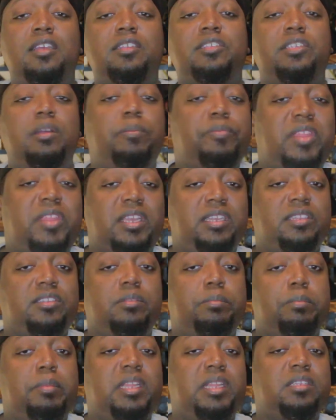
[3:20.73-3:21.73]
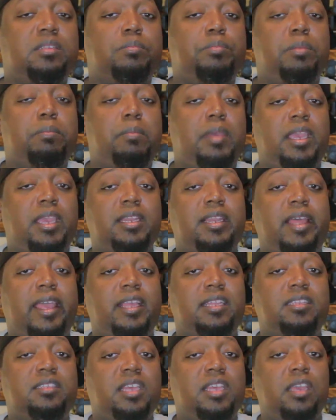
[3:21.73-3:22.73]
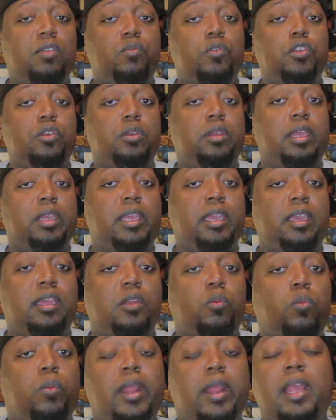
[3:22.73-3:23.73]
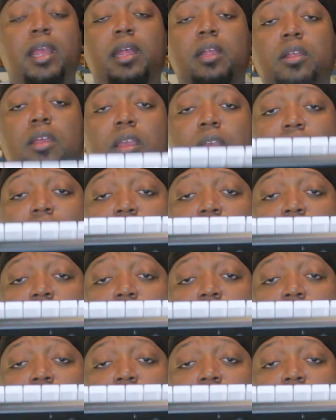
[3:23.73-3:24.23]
some things are meant to be made like a tank where you can kick it around.